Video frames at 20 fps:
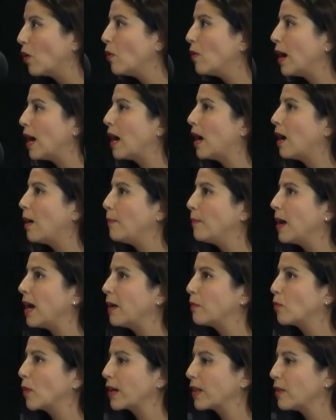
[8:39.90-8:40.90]

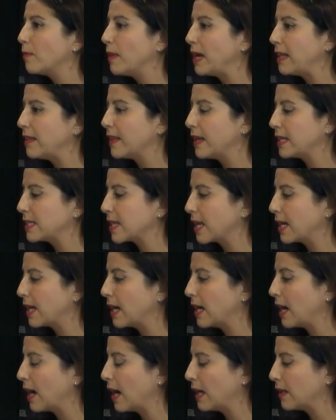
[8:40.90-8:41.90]
And one of the main things that
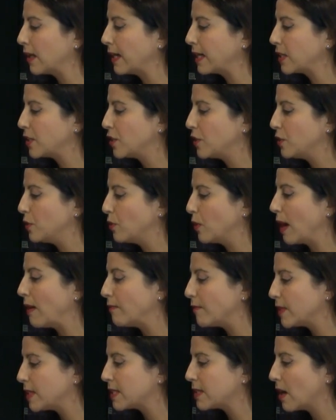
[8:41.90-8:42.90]
I like to
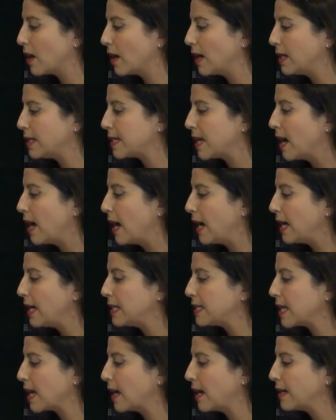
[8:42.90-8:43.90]
emphasize
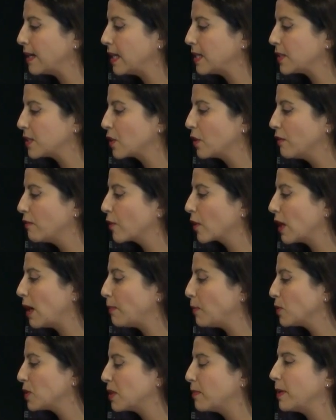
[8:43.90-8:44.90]
is that it's good for
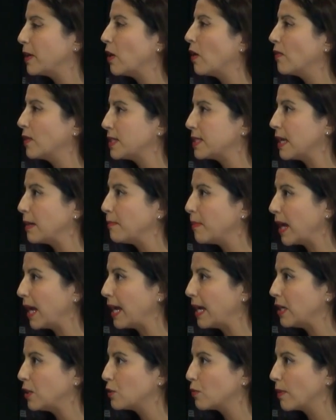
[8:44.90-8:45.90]
couples to be on the same
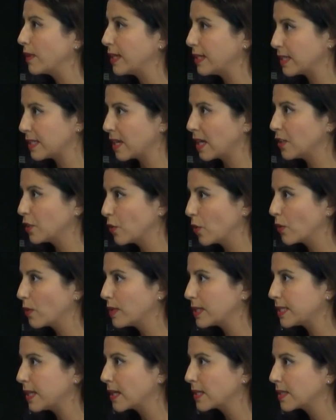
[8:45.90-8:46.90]
page when they decide to go to
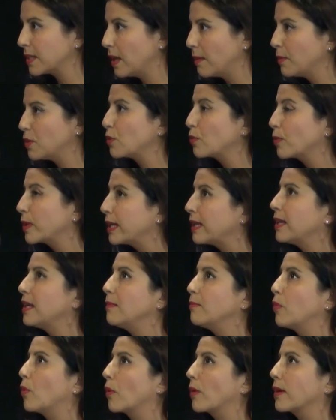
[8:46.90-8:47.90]
a sex club. It's really
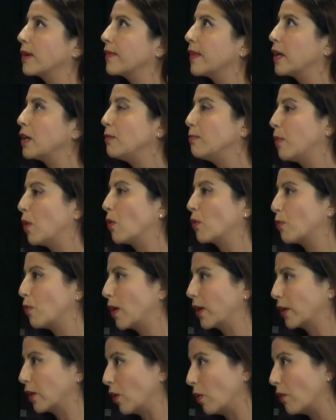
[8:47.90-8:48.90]
important that you both
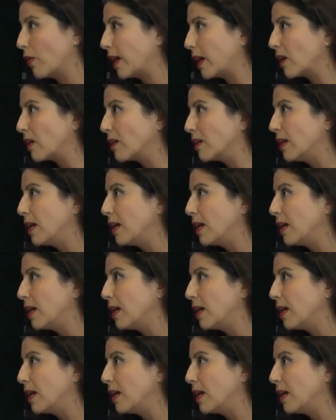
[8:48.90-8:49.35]
want to go there.